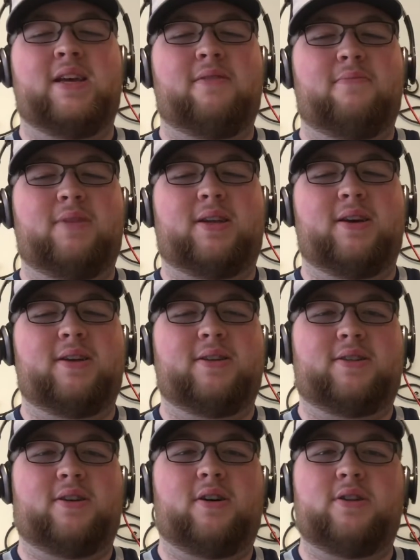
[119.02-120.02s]

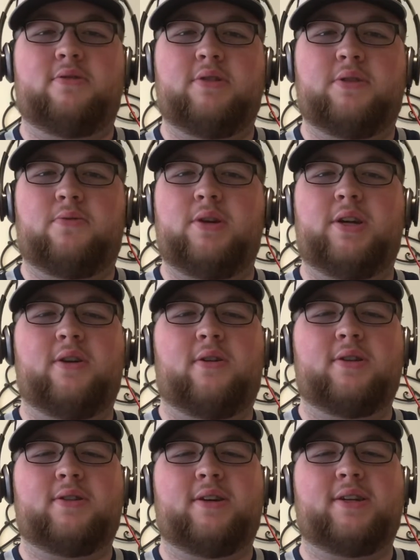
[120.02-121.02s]
Because 120
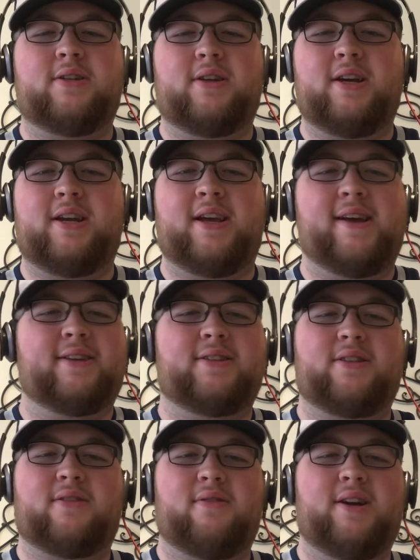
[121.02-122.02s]
yards last night, he
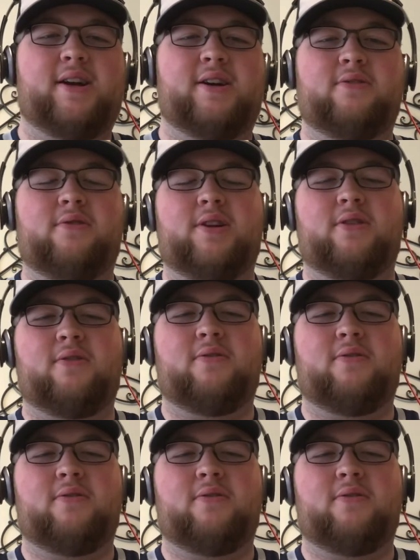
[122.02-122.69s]
has 3 100-yard